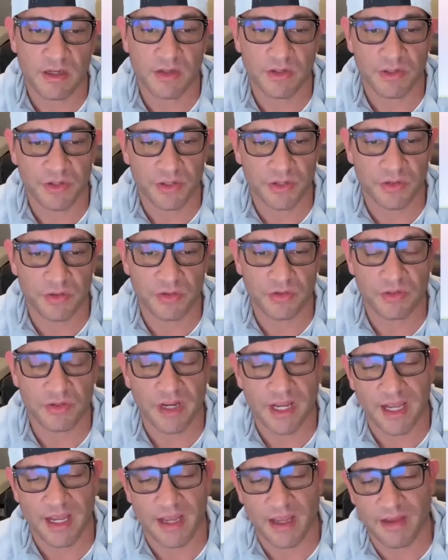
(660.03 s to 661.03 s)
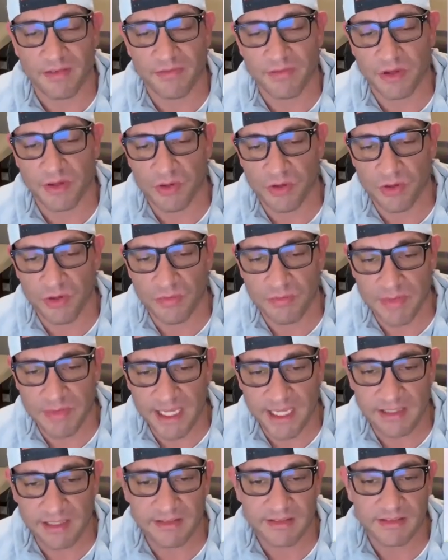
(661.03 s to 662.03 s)
your Google Drive, Google
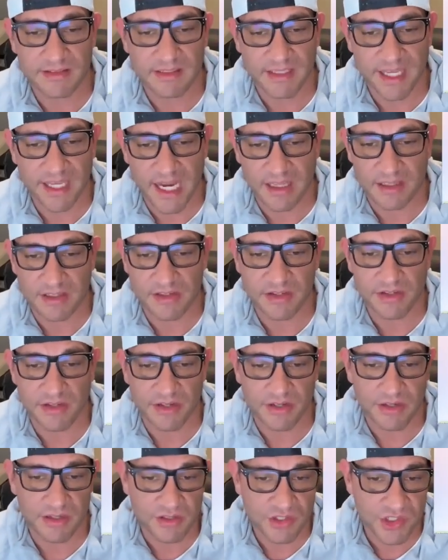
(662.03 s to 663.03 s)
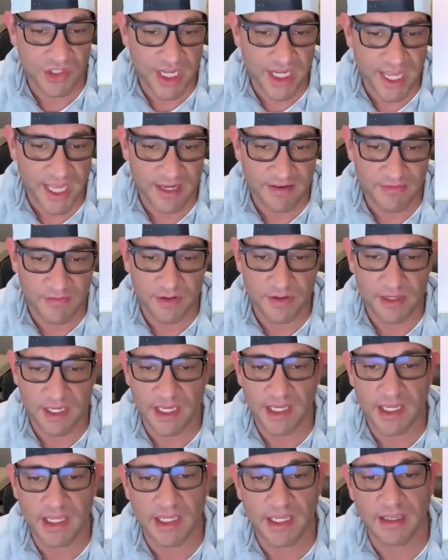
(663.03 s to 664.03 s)
Meets, Calendar, Chat if you
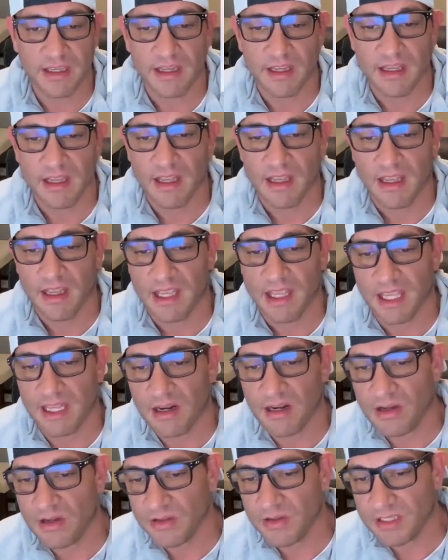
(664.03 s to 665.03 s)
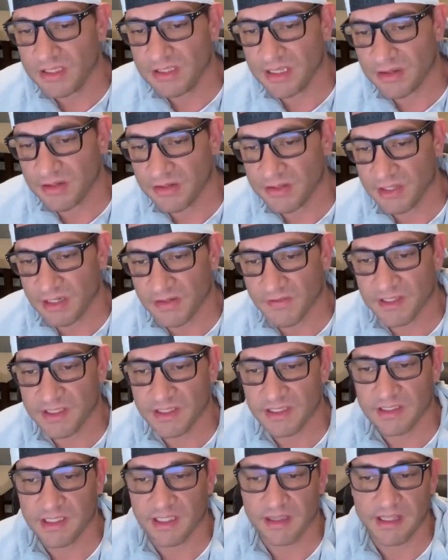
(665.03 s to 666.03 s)
need it, and all these other
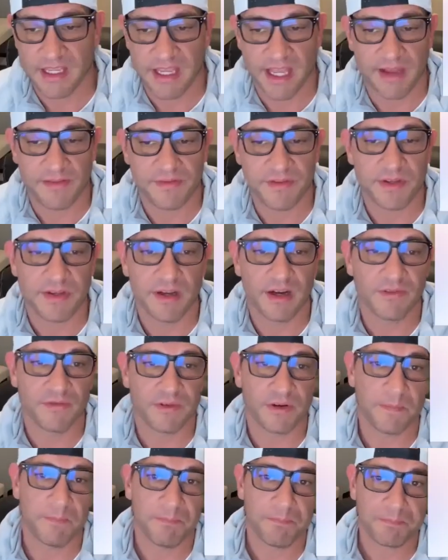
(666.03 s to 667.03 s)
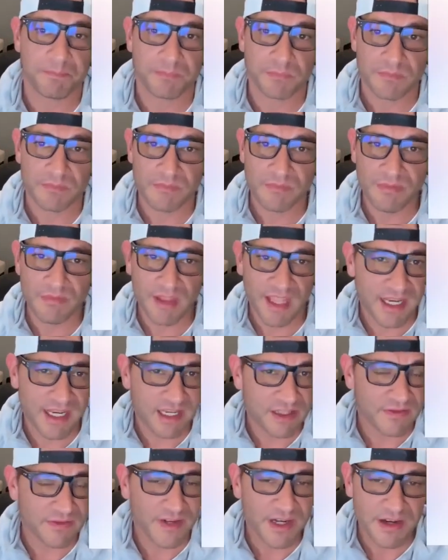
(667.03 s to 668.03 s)
services that they have to offer. And
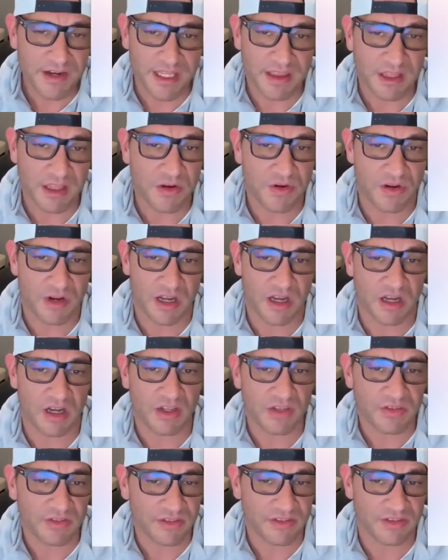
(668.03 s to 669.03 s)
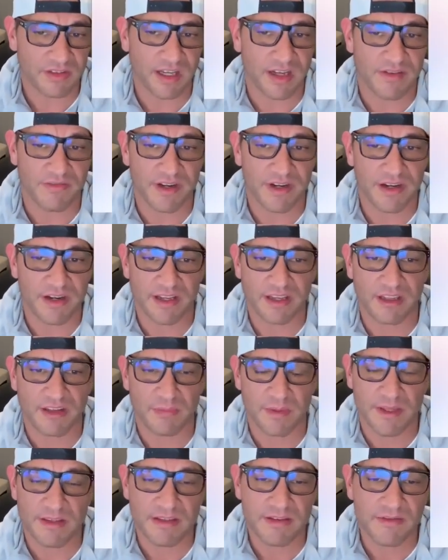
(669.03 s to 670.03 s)
it's very low cost. It's not very
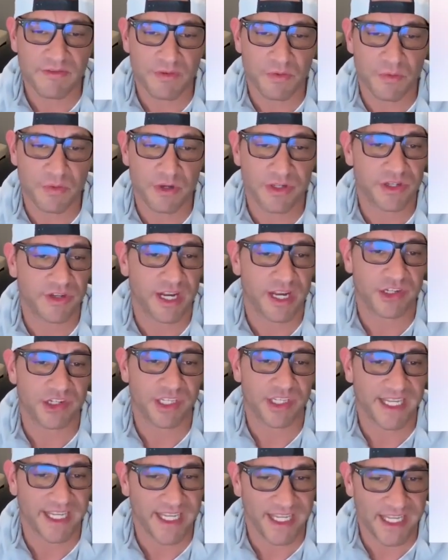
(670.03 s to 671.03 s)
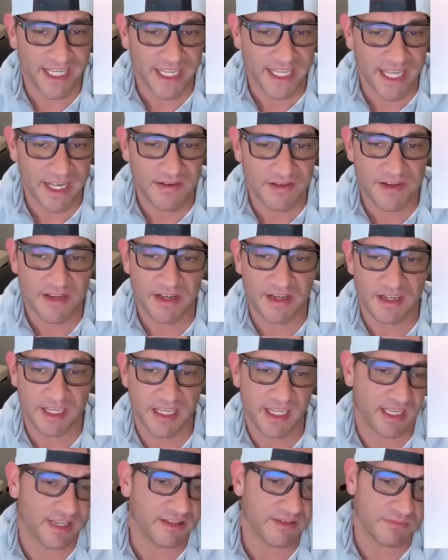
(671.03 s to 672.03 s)
expensive for what you're actually getting out of it.
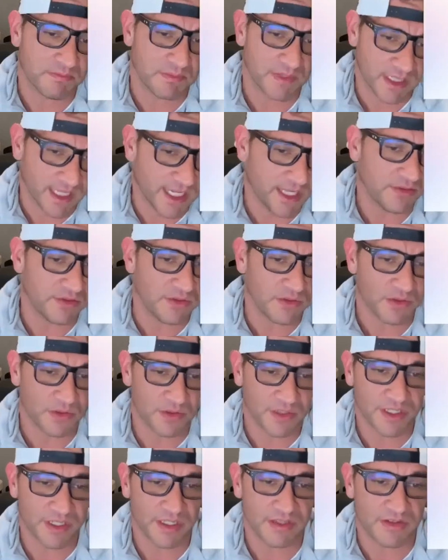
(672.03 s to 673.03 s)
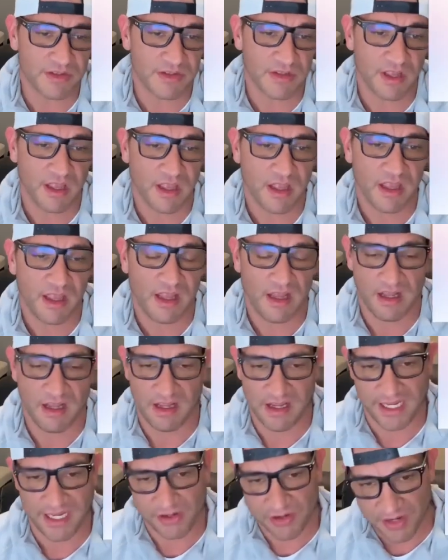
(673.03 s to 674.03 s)
Again, it's cloud storage
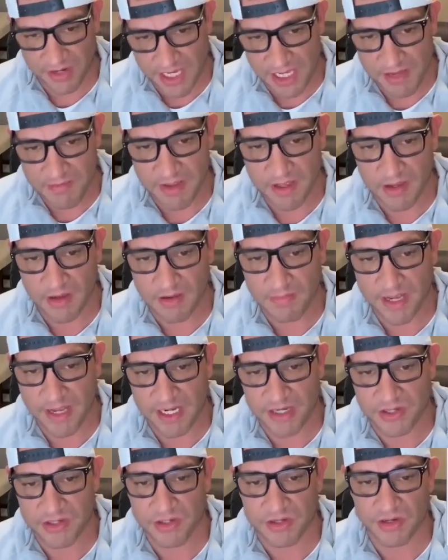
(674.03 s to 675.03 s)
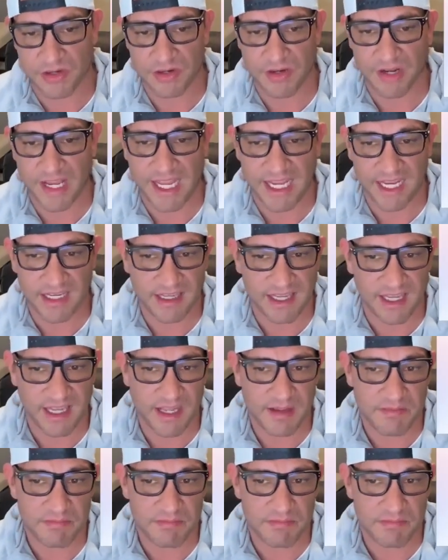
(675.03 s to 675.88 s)
and your email manager and a